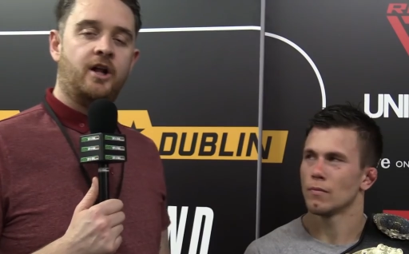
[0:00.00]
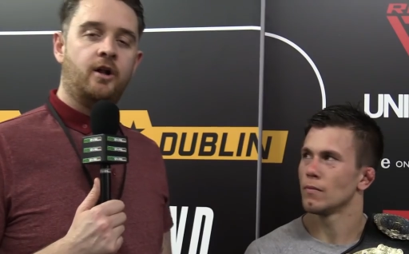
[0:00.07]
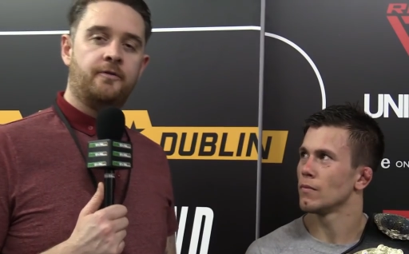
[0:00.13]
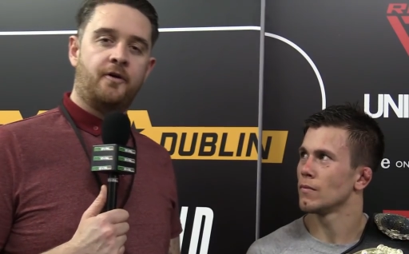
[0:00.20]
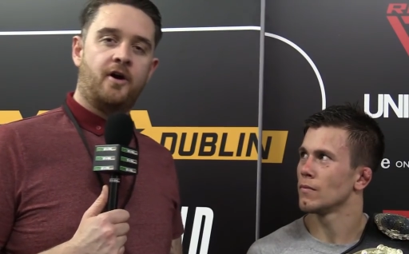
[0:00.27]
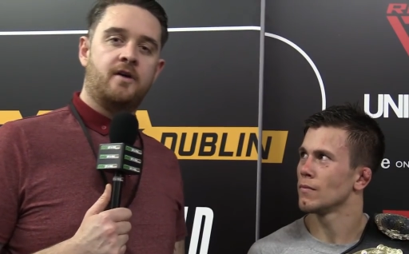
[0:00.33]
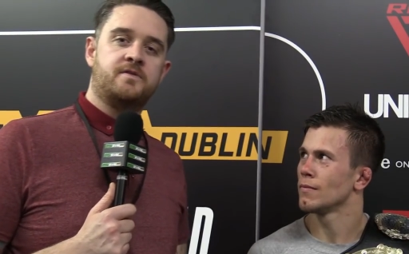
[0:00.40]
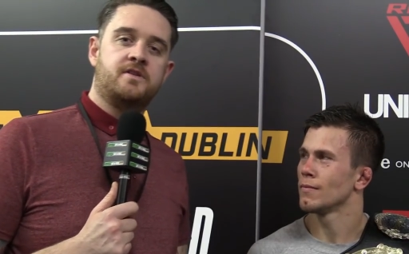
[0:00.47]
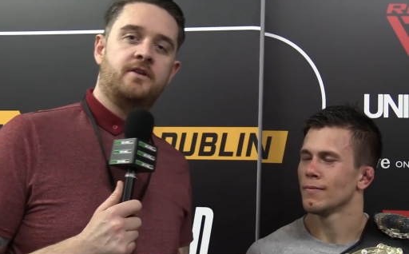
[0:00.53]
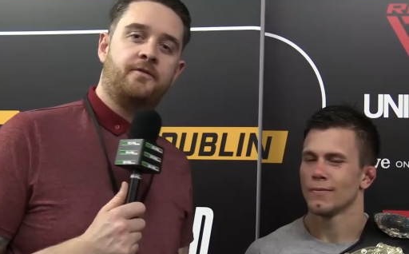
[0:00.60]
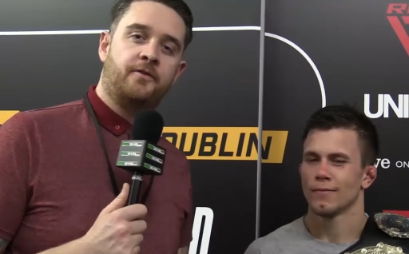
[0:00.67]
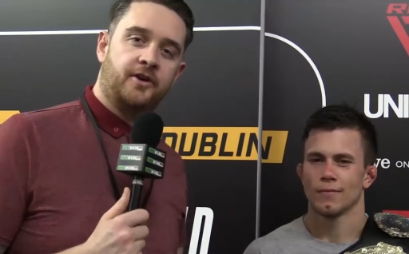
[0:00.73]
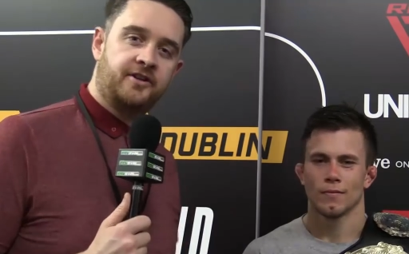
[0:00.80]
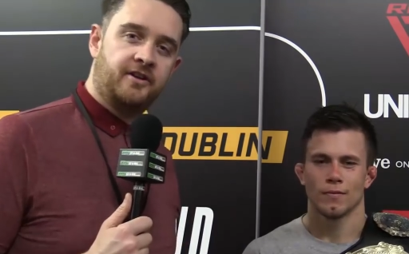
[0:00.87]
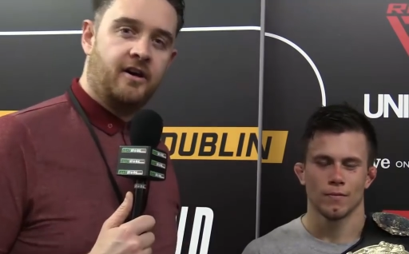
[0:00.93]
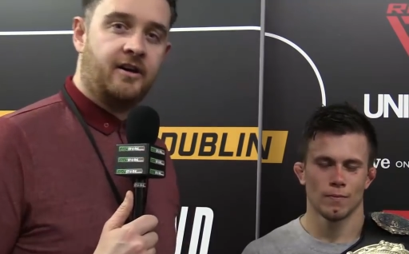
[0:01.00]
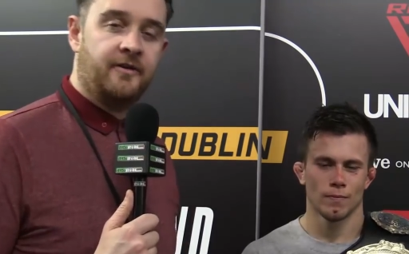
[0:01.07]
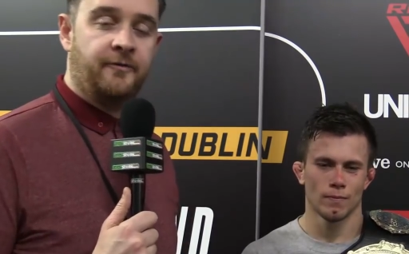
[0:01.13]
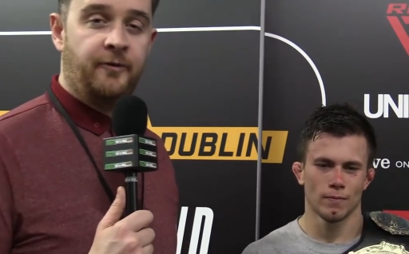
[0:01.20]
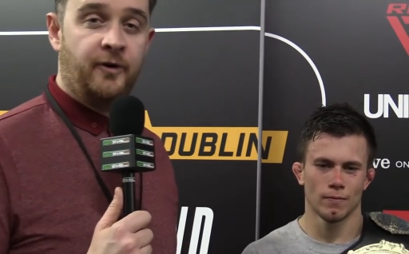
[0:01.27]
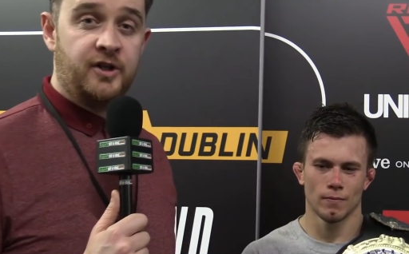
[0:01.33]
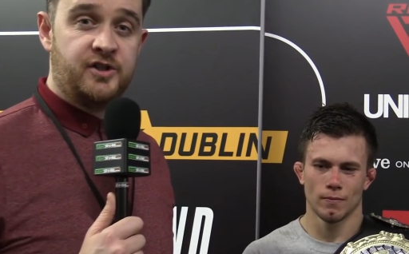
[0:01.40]
Speaker 1: Noel for obviously Fight Talk
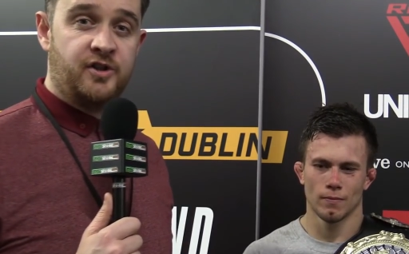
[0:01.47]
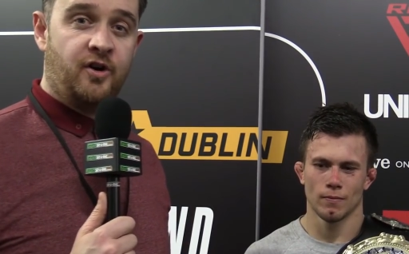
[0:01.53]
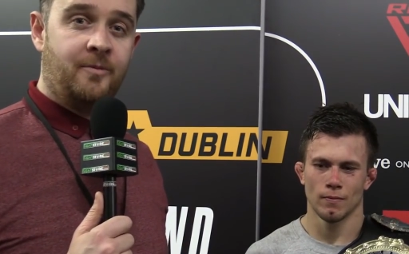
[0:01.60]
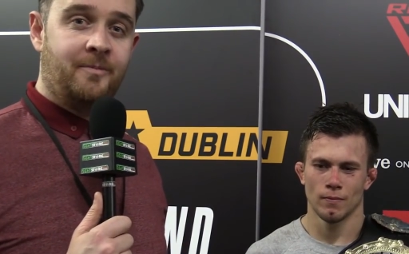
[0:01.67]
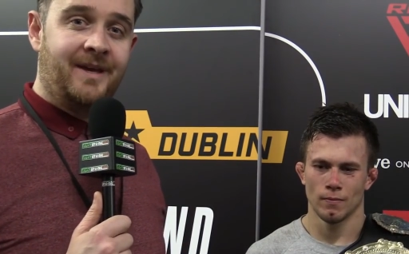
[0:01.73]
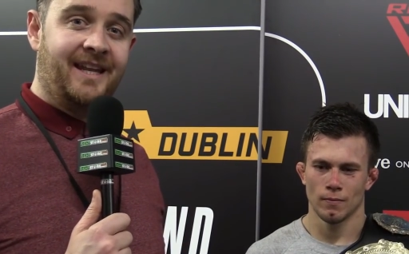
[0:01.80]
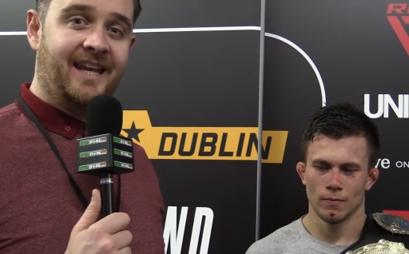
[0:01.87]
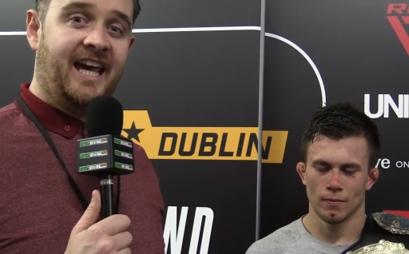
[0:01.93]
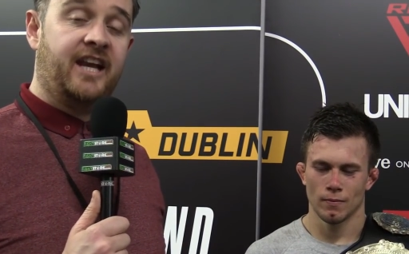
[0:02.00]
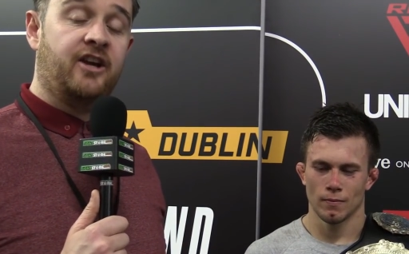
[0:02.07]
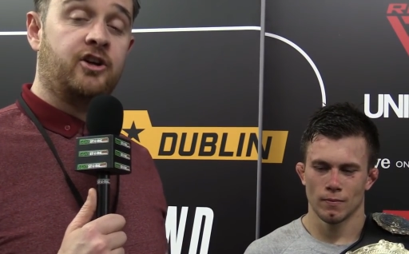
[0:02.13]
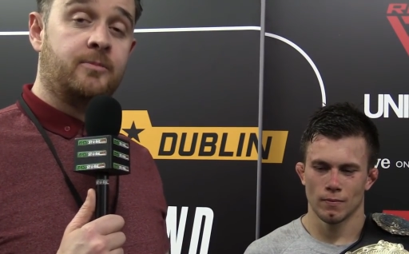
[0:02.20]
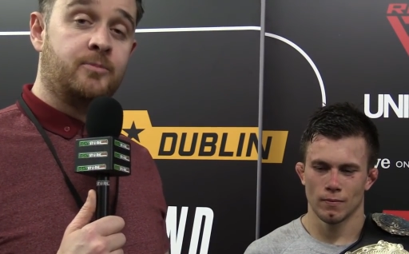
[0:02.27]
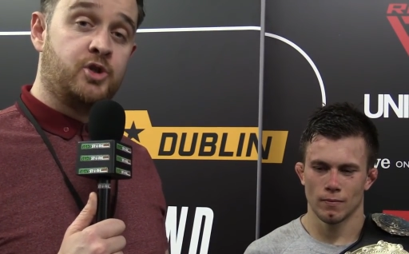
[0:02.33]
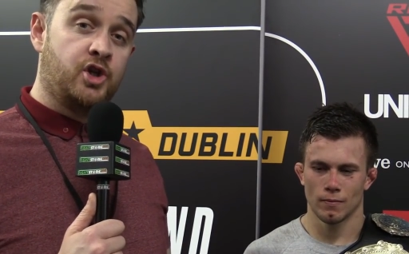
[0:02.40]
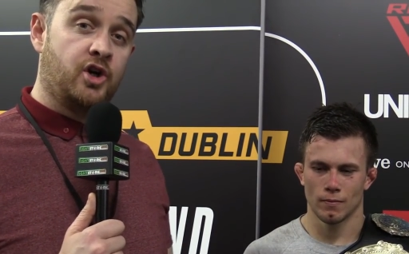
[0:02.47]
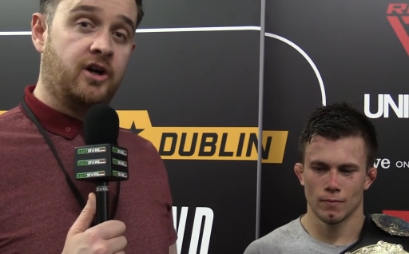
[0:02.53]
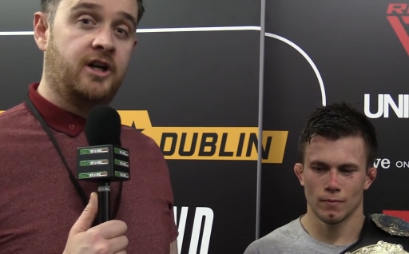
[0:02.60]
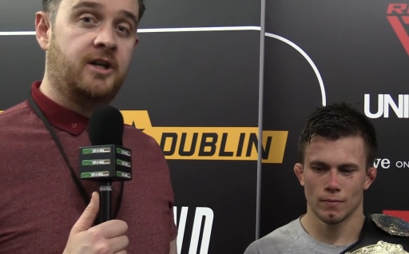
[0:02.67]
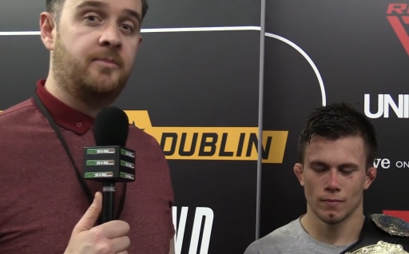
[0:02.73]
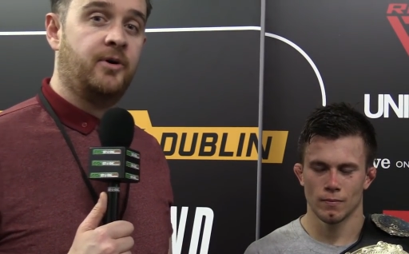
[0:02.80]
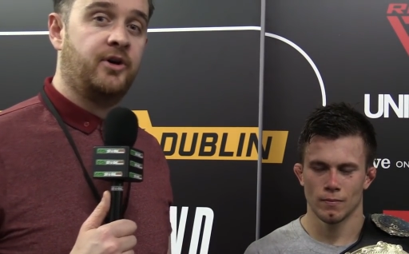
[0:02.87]
and Fight Star Media, and I am
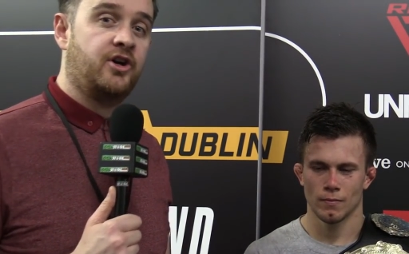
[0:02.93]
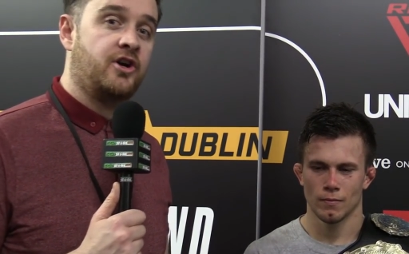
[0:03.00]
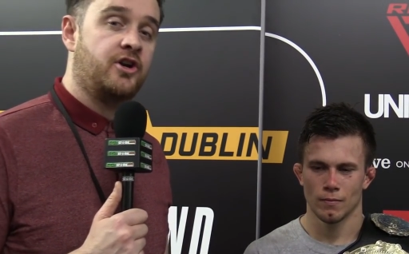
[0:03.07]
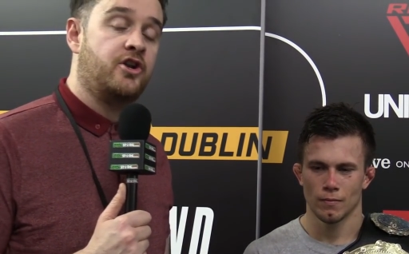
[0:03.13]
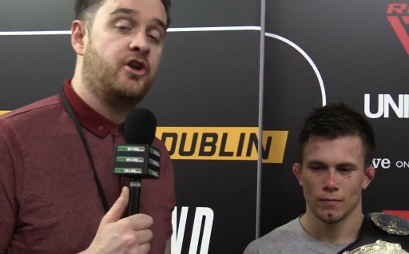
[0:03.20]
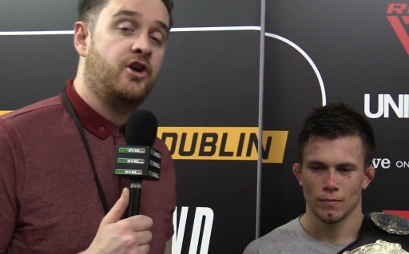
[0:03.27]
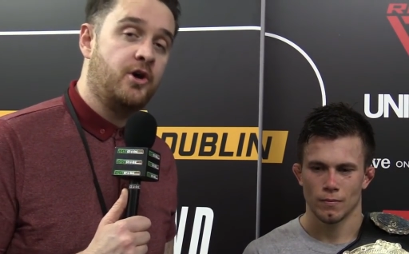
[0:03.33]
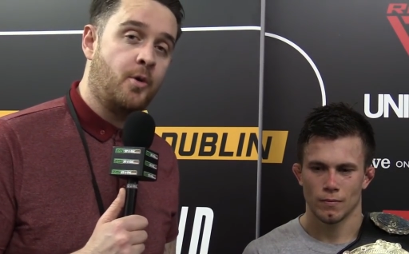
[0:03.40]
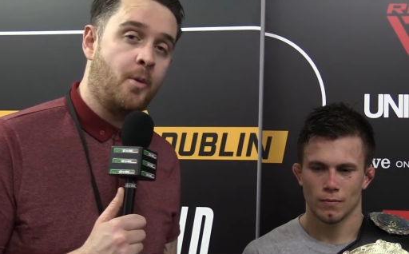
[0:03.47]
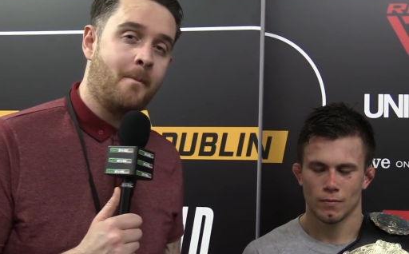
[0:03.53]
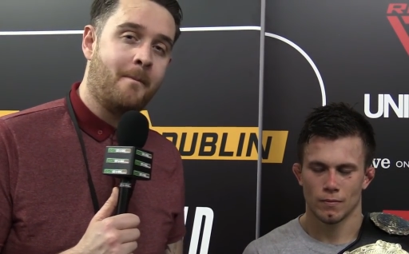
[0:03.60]
joined by our new